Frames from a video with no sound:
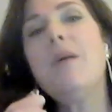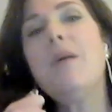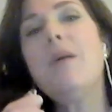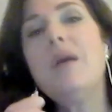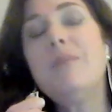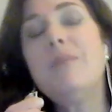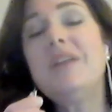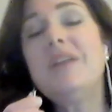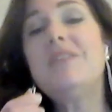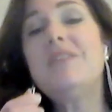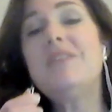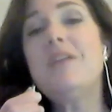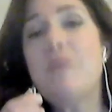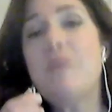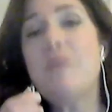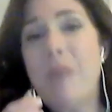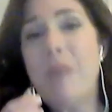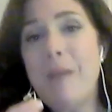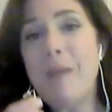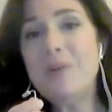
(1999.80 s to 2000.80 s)
But if they
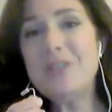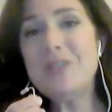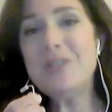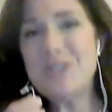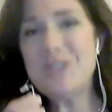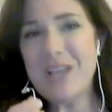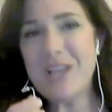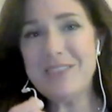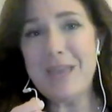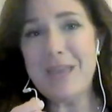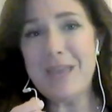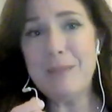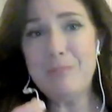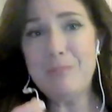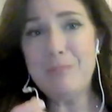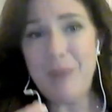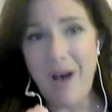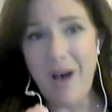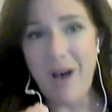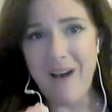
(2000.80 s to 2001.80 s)
remember to check that
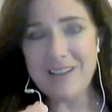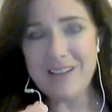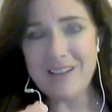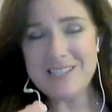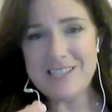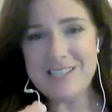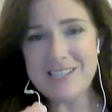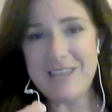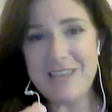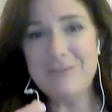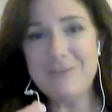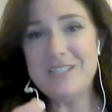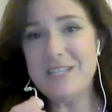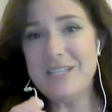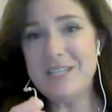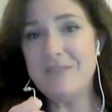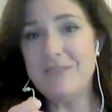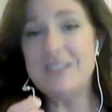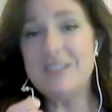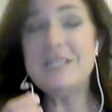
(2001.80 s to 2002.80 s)
box, they
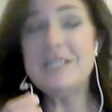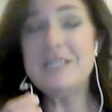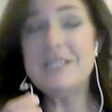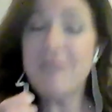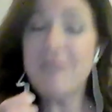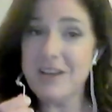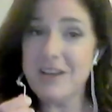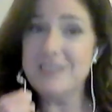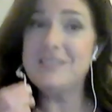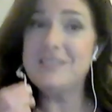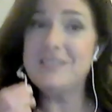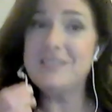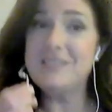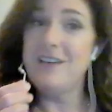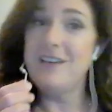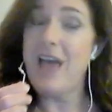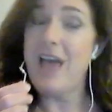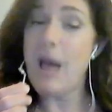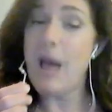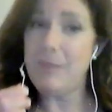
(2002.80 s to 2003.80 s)
receive a different
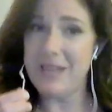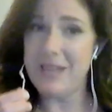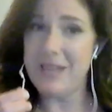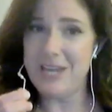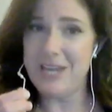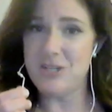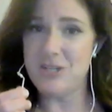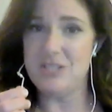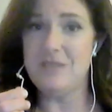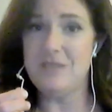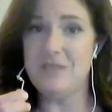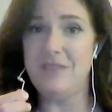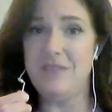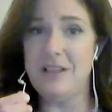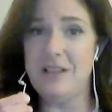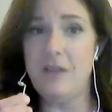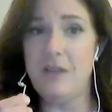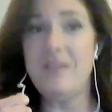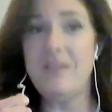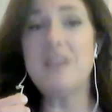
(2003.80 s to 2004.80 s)
application to
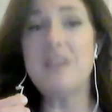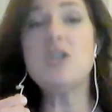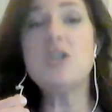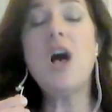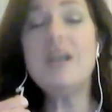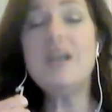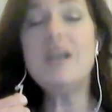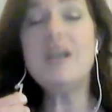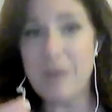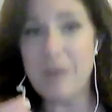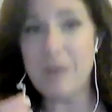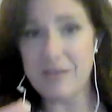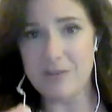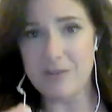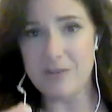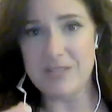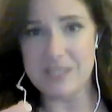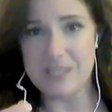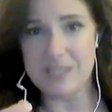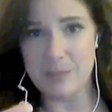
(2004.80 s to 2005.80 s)
fill out that talks about
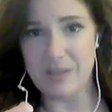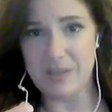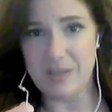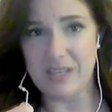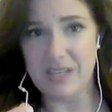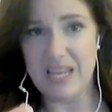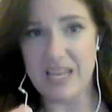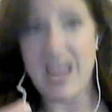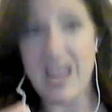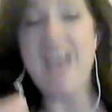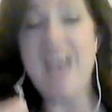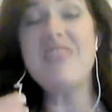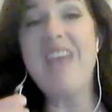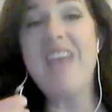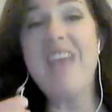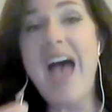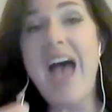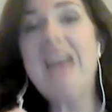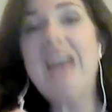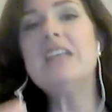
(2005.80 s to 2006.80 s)
their disability. And
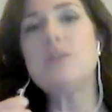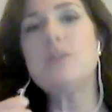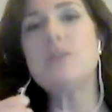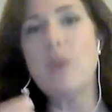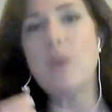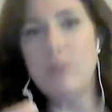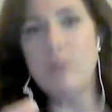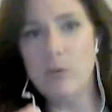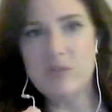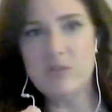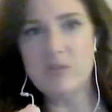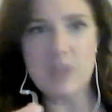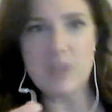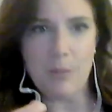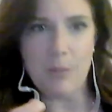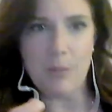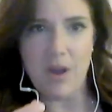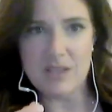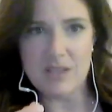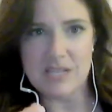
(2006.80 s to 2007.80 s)
that is what moves the
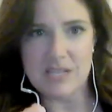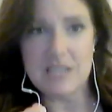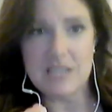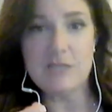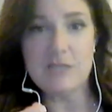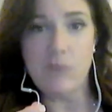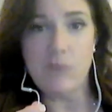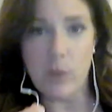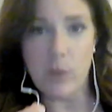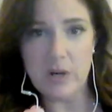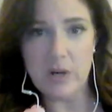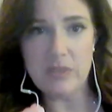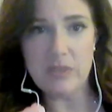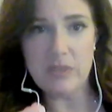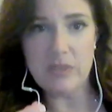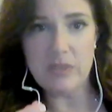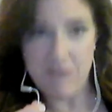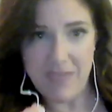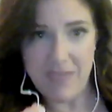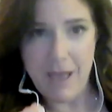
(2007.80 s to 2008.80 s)
process forward
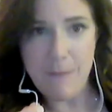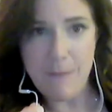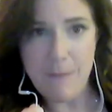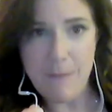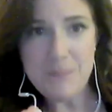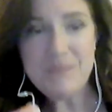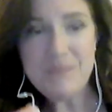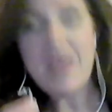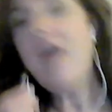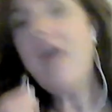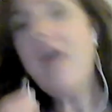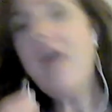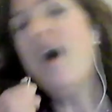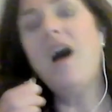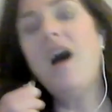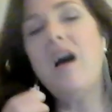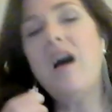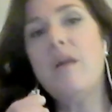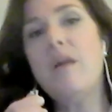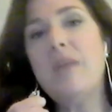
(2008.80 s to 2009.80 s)
for them.
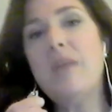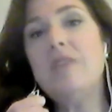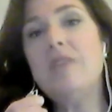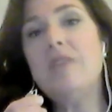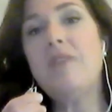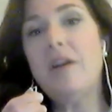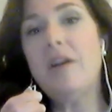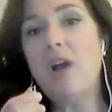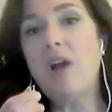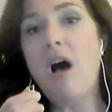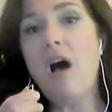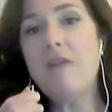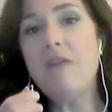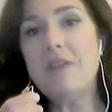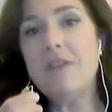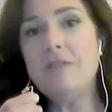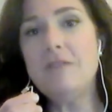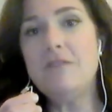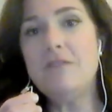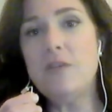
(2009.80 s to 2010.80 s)
And very
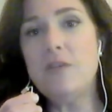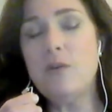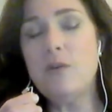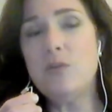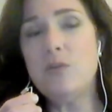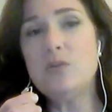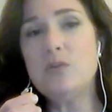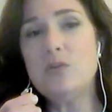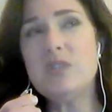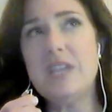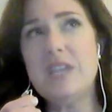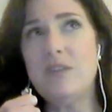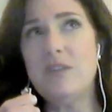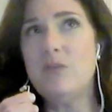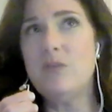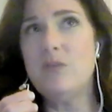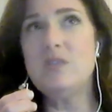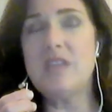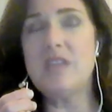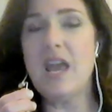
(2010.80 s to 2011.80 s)
often for those
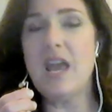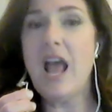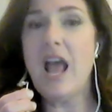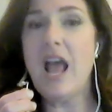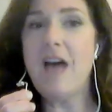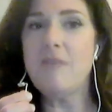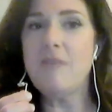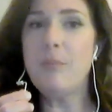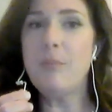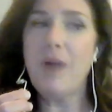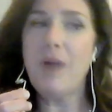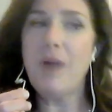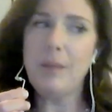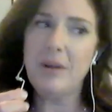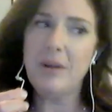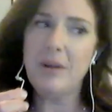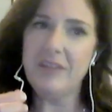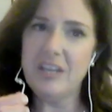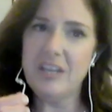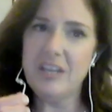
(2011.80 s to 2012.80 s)
kiddos that have a
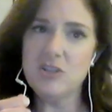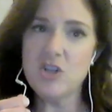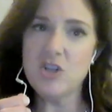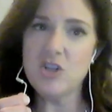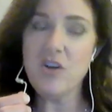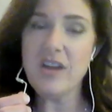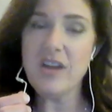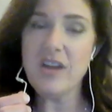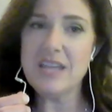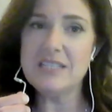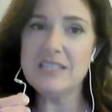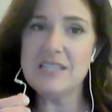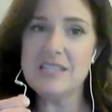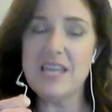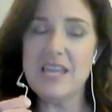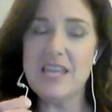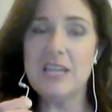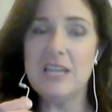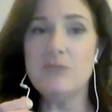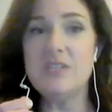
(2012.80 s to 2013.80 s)
primary insurance,
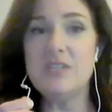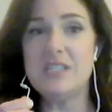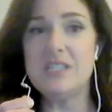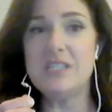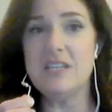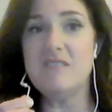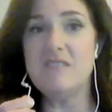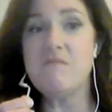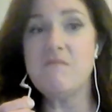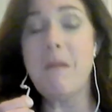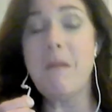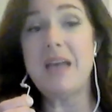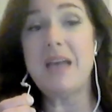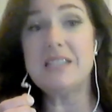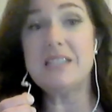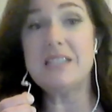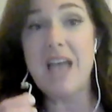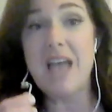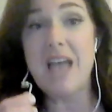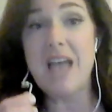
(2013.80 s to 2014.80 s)
they can receive
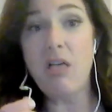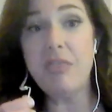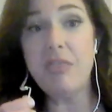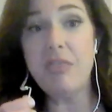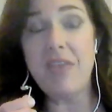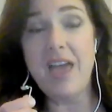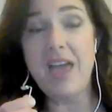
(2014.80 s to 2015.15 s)
Mass Health